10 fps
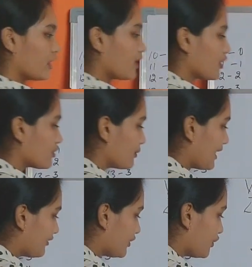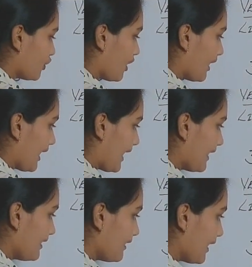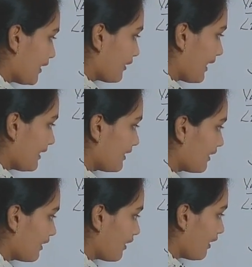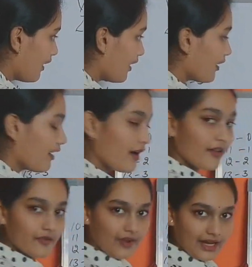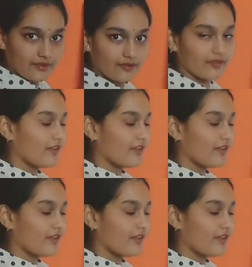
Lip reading: So we have to draw a line and write 5.